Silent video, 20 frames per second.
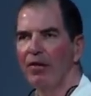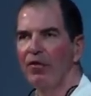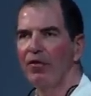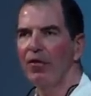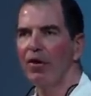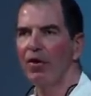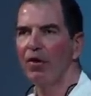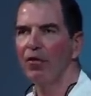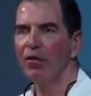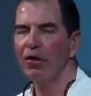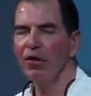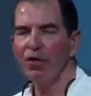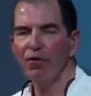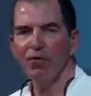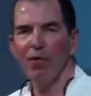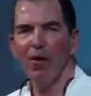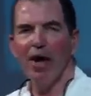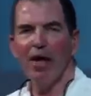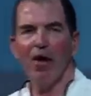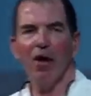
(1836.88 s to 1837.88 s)
So
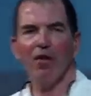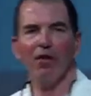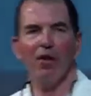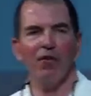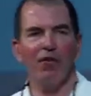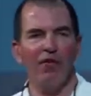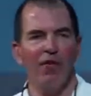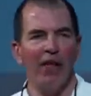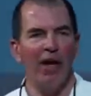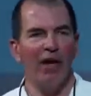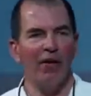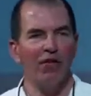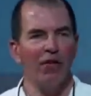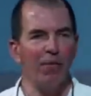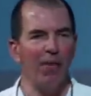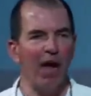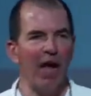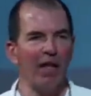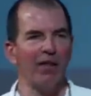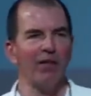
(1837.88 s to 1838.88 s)
you've read all those things
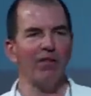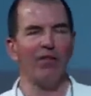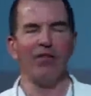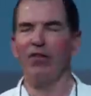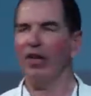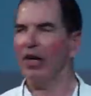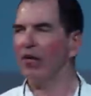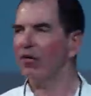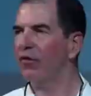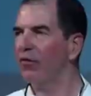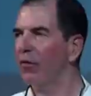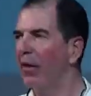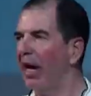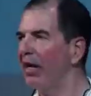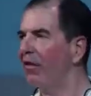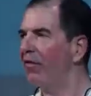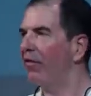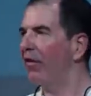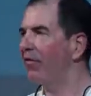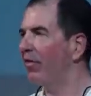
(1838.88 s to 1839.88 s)
about the six
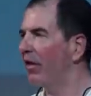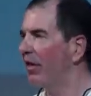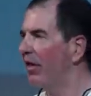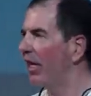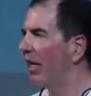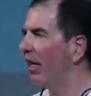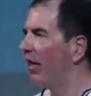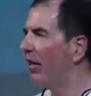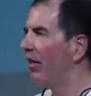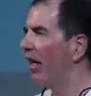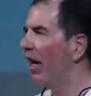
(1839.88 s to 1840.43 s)
traits of a leader,